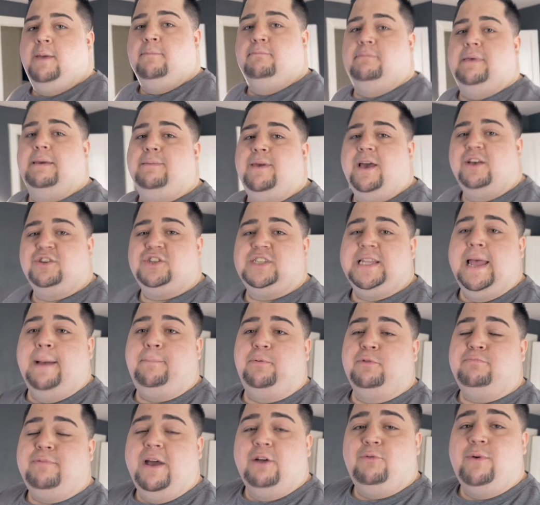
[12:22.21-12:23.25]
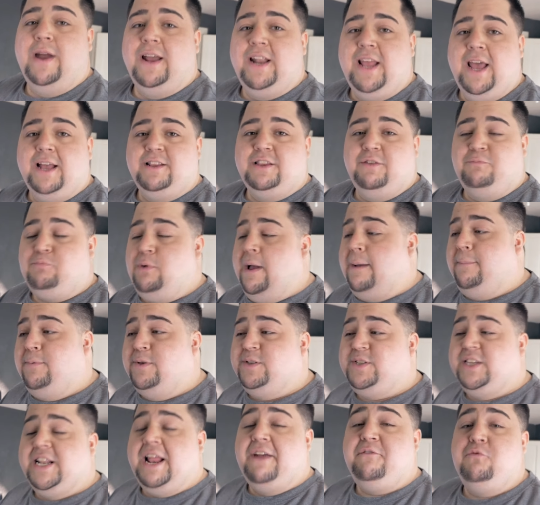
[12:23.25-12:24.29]
Maybe I'll snap with my right hand. The problem
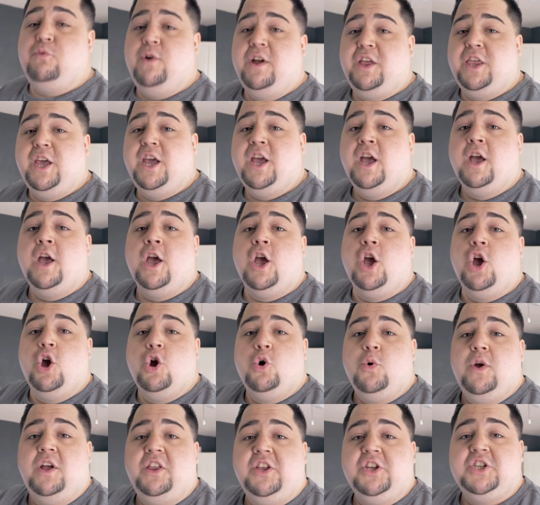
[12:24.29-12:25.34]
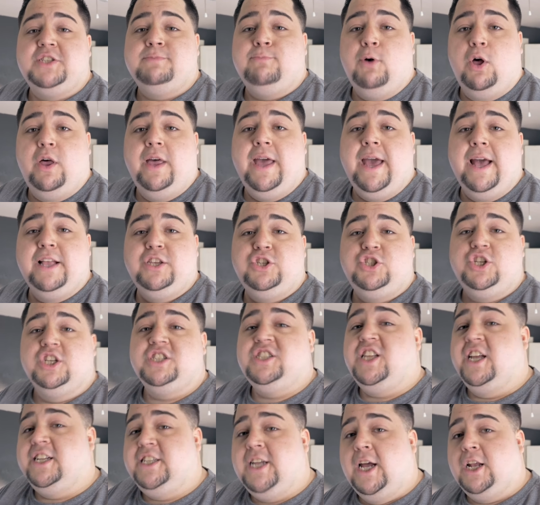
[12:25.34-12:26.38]
is that I have really, really small hands,
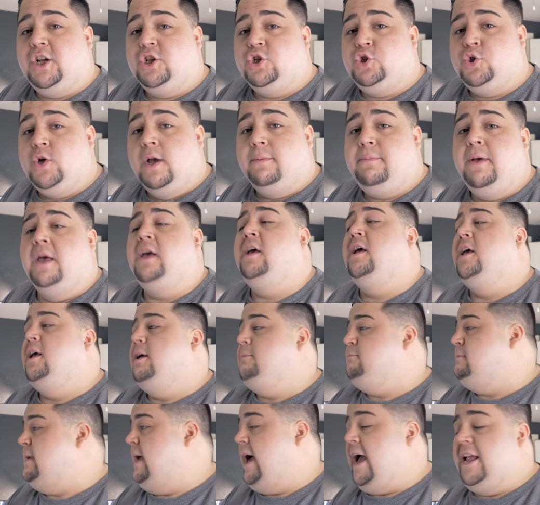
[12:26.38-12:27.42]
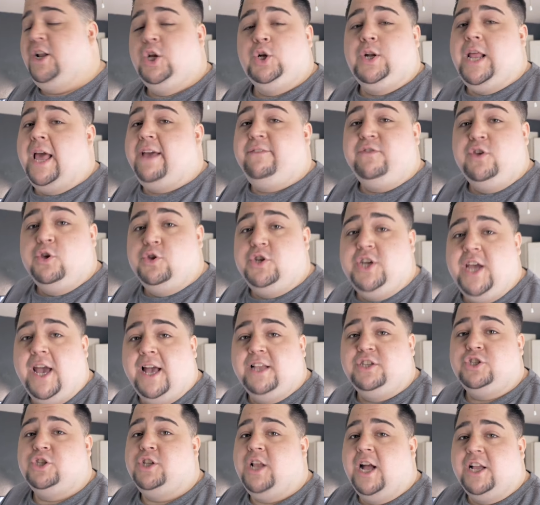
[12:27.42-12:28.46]
just like Donald Trump. I don't have huge
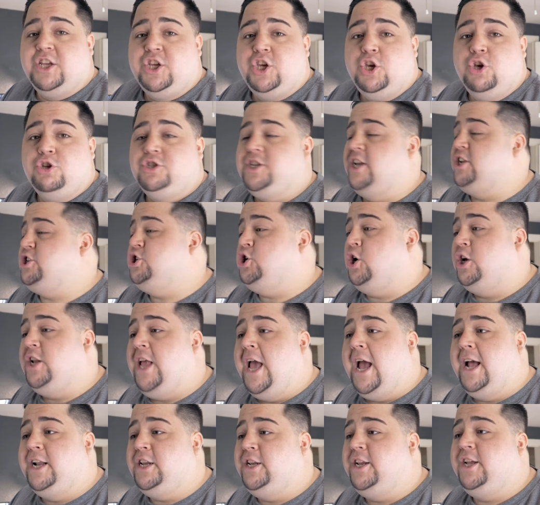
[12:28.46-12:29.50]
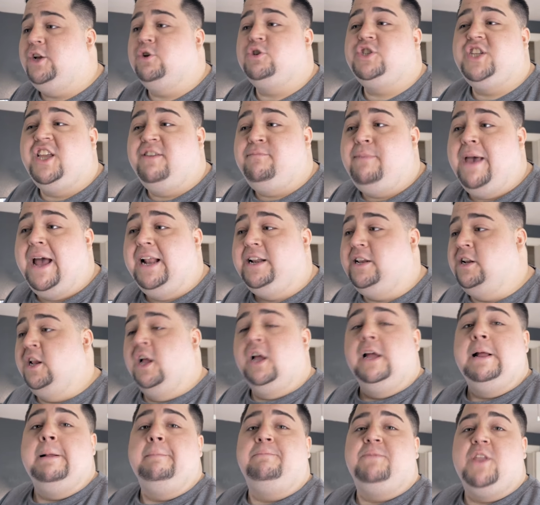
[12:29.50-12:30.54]
hands. They're not huge like Sean Hannity or Steve Bannon.
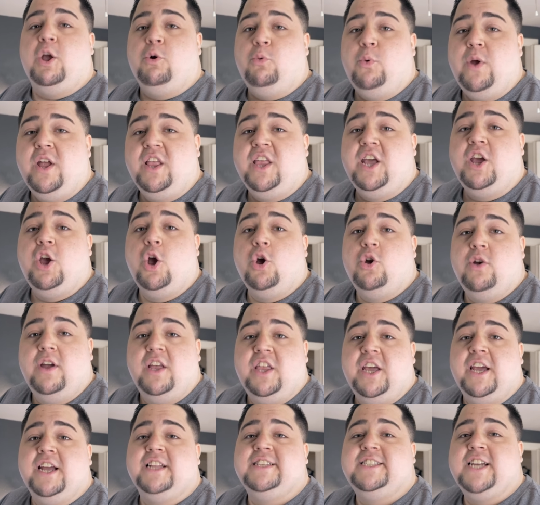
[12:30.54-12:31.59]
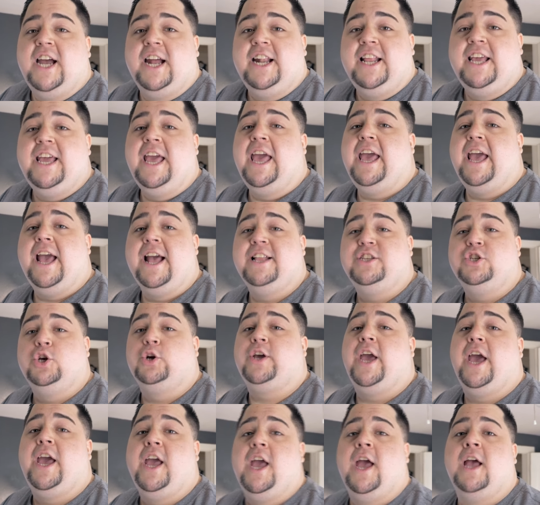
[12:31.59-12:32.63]
They're really, really tiny hands,
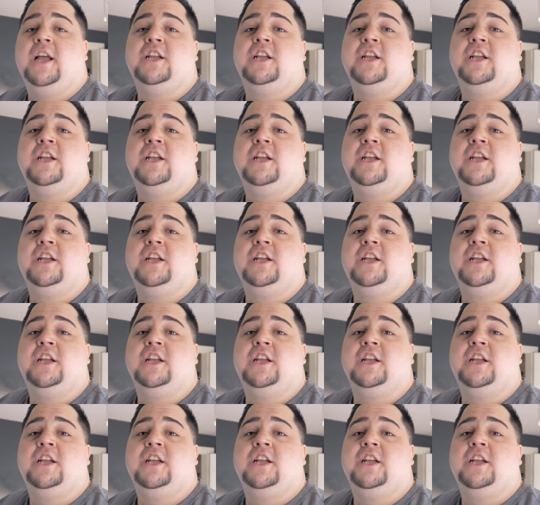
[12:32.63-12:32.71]
okay?